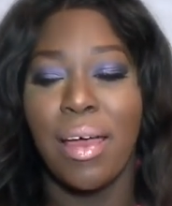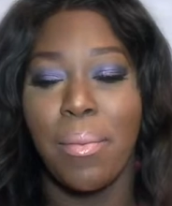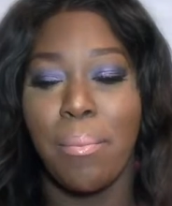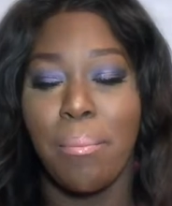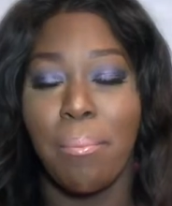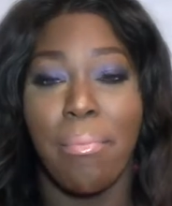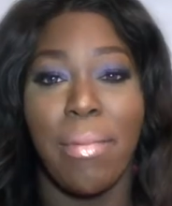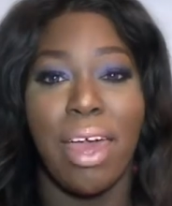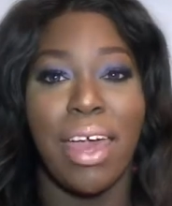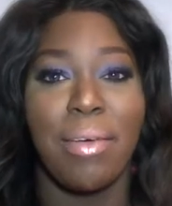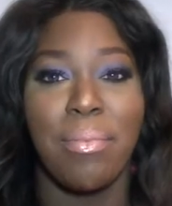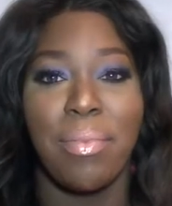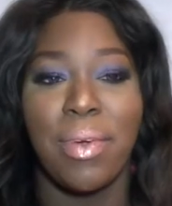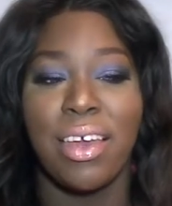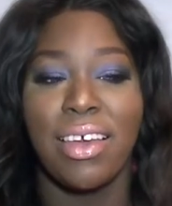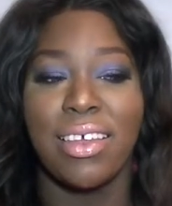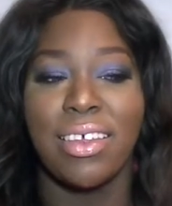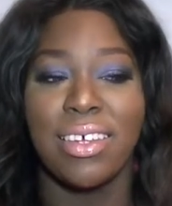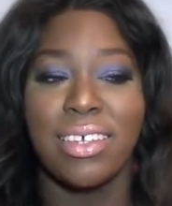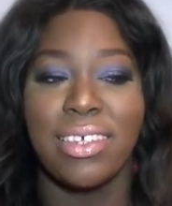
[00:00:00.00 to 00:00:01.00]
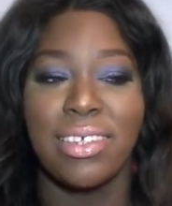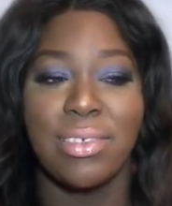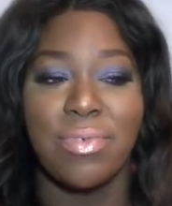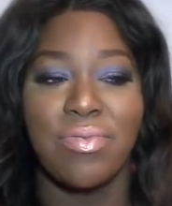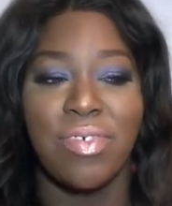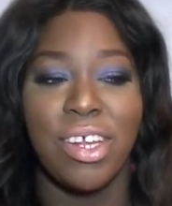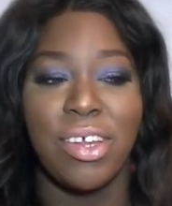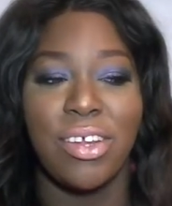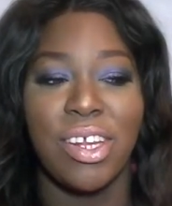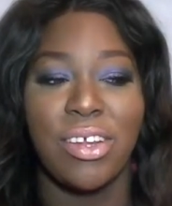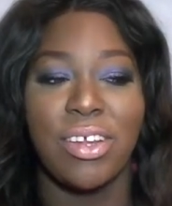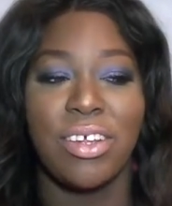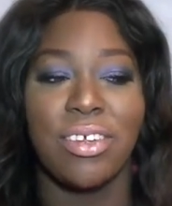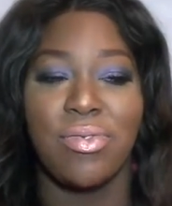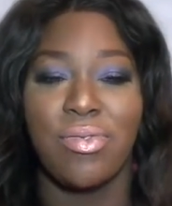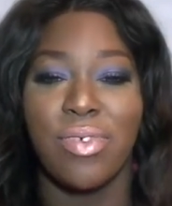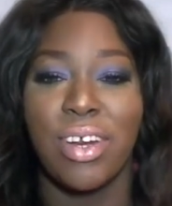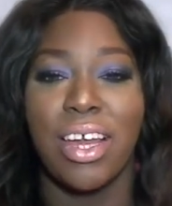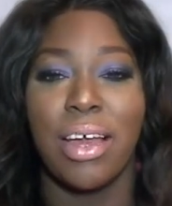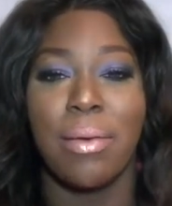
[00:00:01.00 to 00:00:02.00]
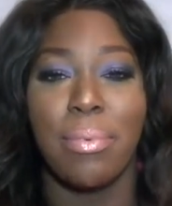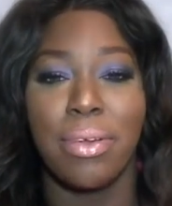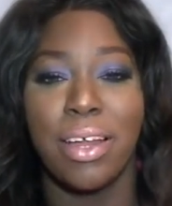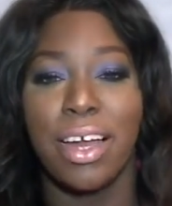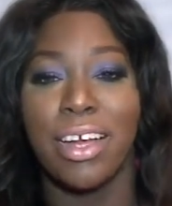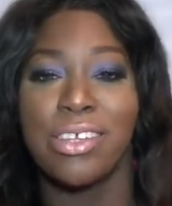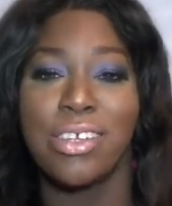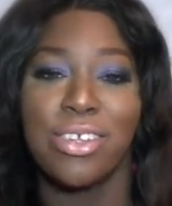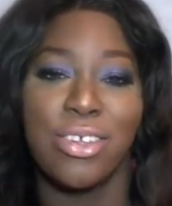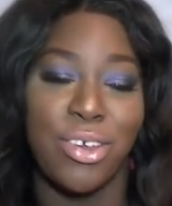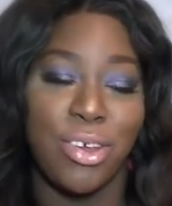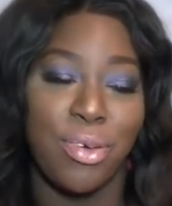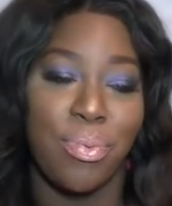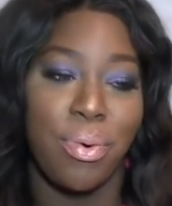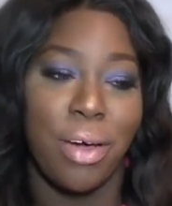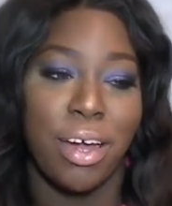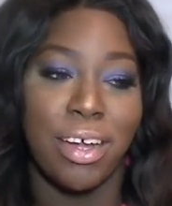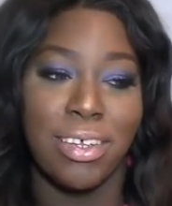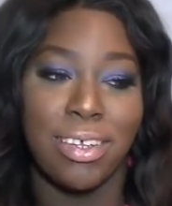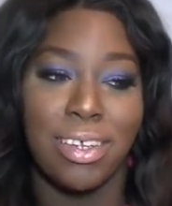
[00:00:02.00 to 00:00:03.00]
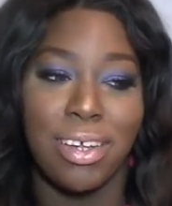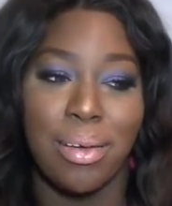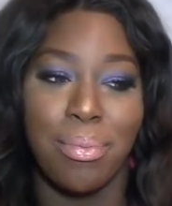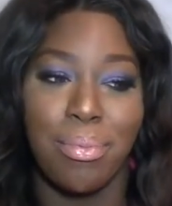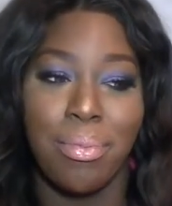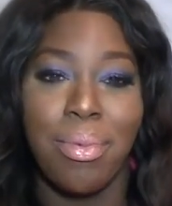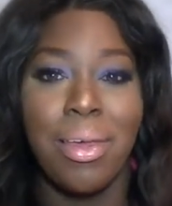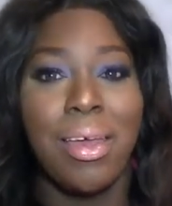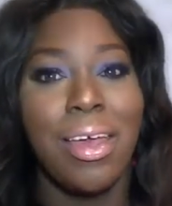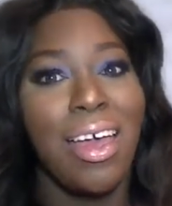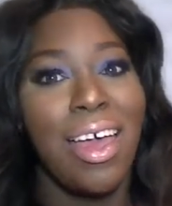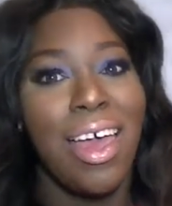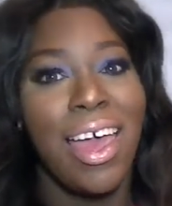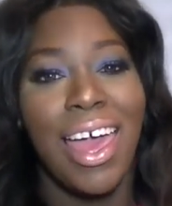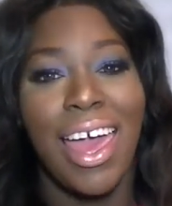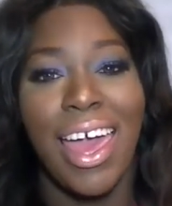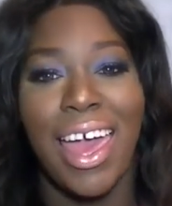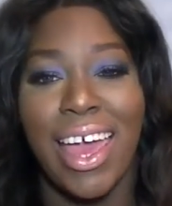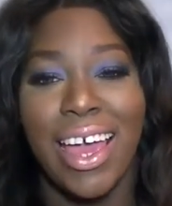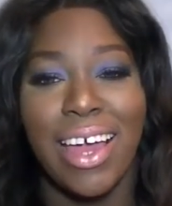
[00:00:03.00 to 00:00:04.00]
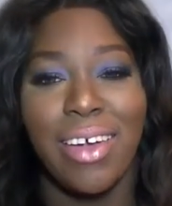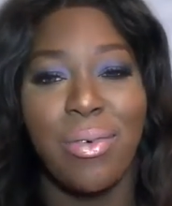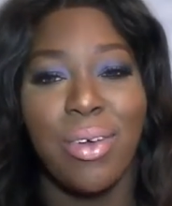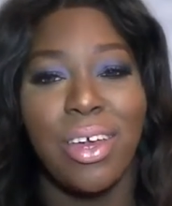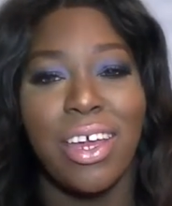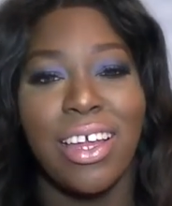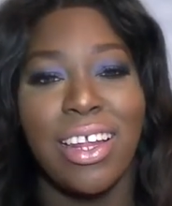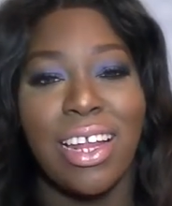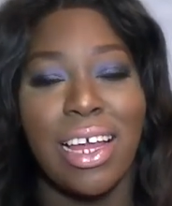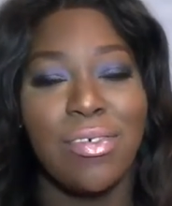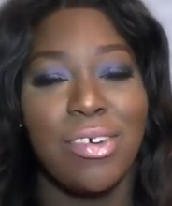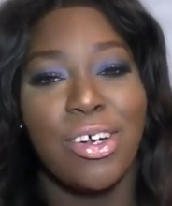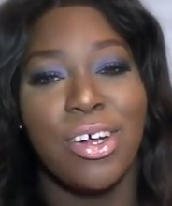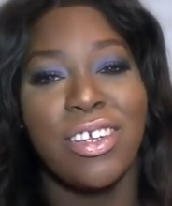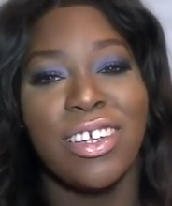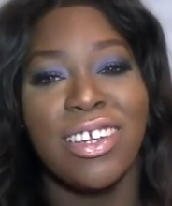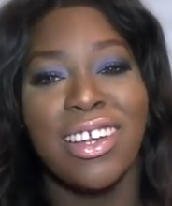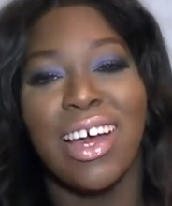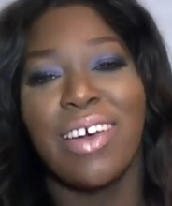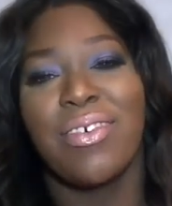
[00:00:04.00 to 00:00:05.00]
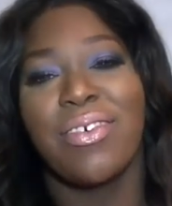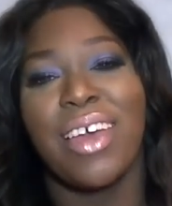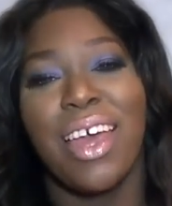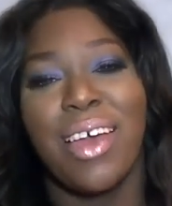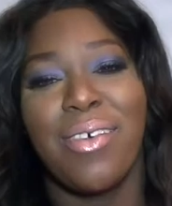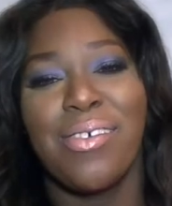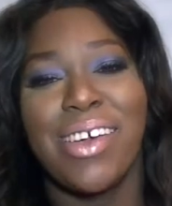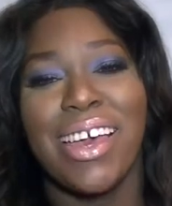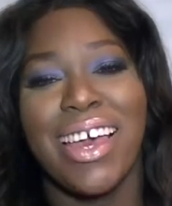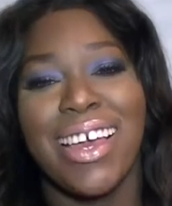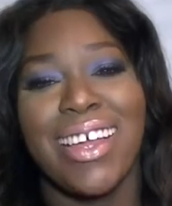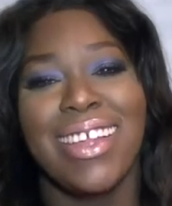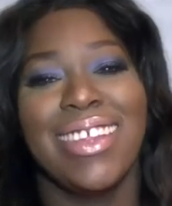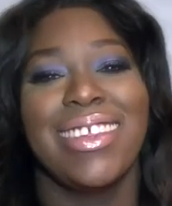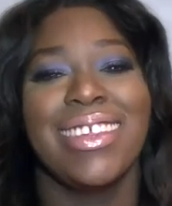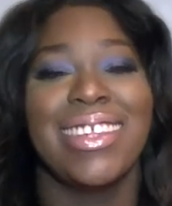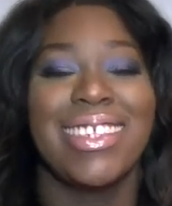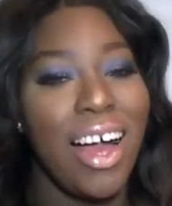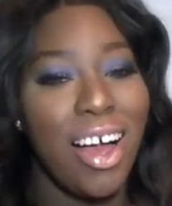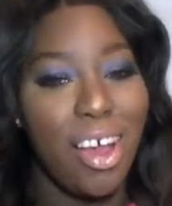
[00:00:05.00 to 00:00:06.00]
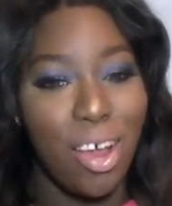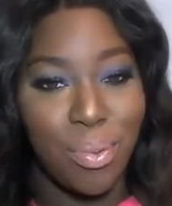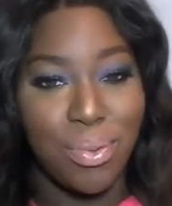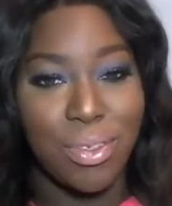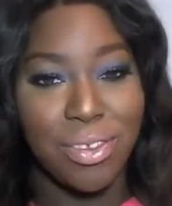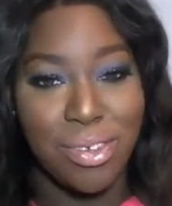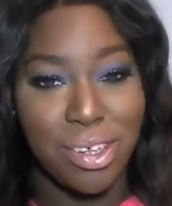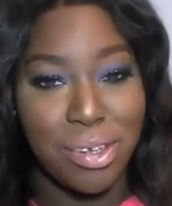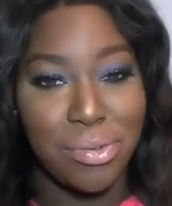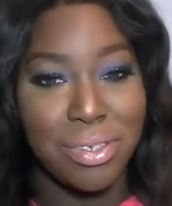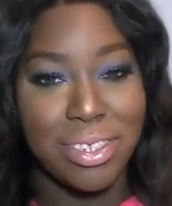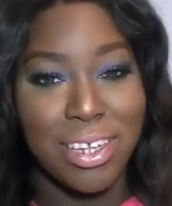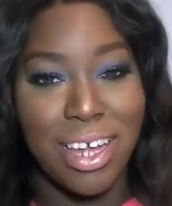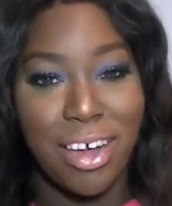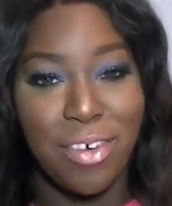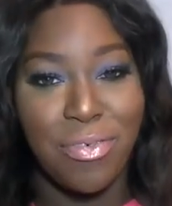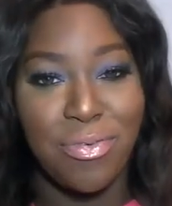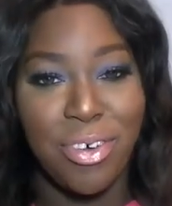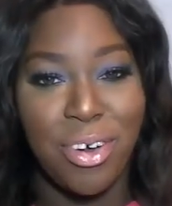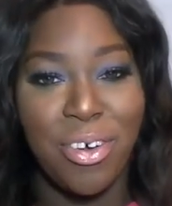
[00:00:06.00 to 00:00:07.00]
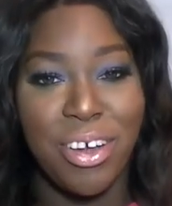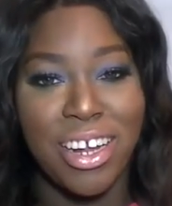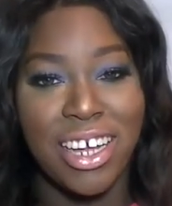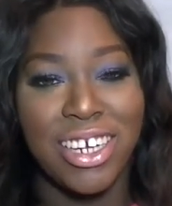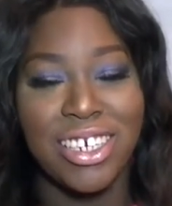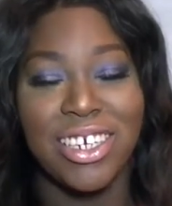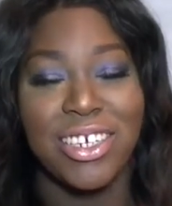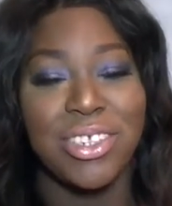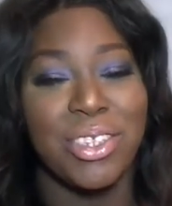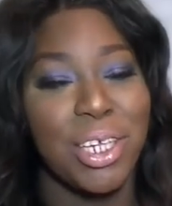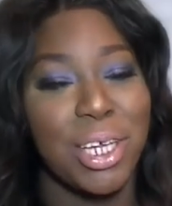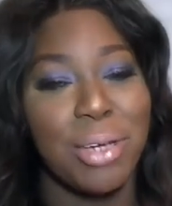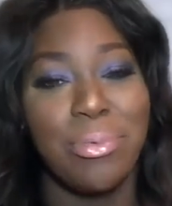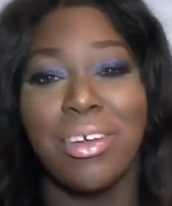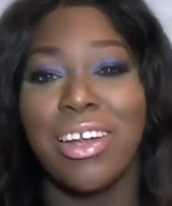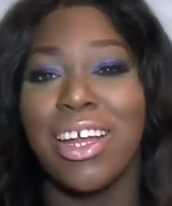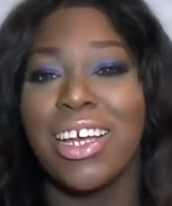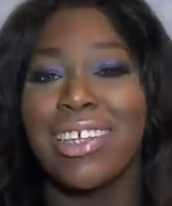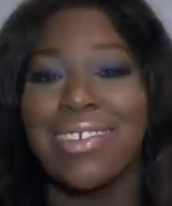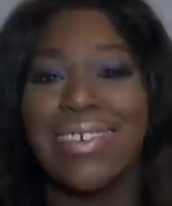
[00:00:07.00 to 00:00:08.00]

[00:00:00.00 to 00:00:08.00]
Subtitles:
maybe this video didn't really apply to you, but hey, we can never learn enough, can we? I hope this video was helpful and I shall see you in my next